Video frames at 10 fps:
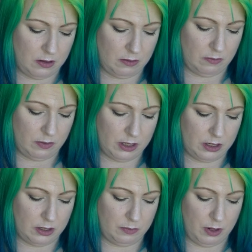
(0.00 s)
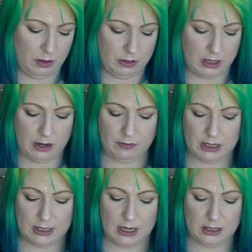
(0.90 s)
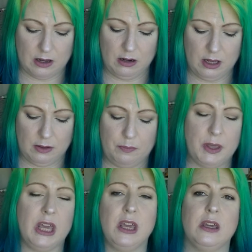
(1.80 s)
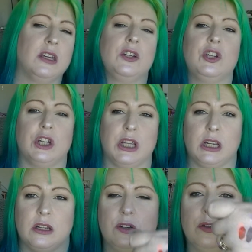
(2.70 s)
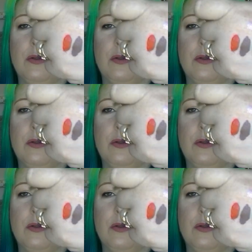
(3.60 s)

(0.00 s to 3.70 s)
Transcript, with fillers: which you probably can't really see. It's got a pink sheen to